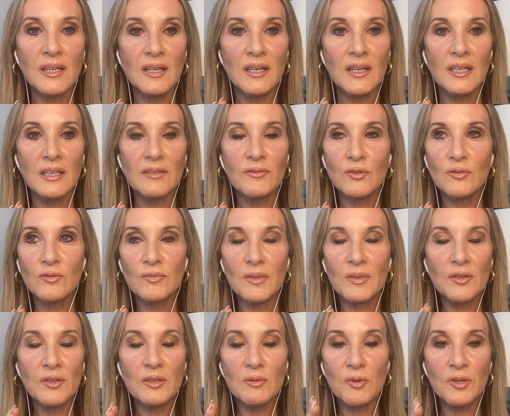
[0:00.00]
if you're
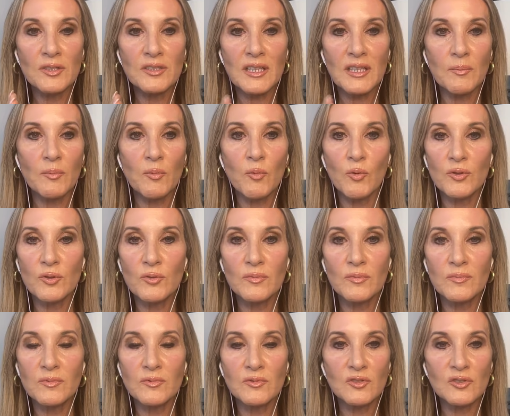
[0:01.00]
very worked up or you're
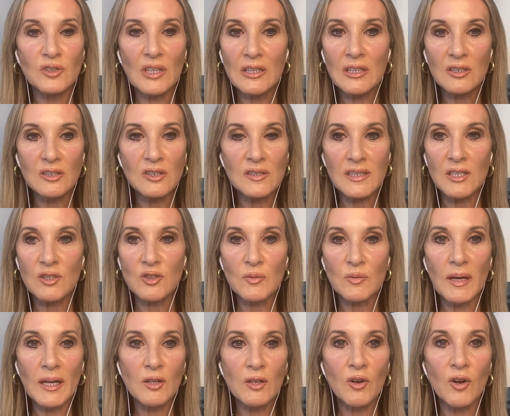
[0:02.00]
trying to just get your
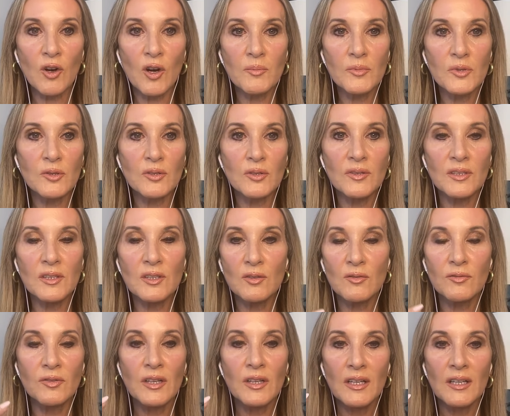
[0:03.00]
mind calm, you could think of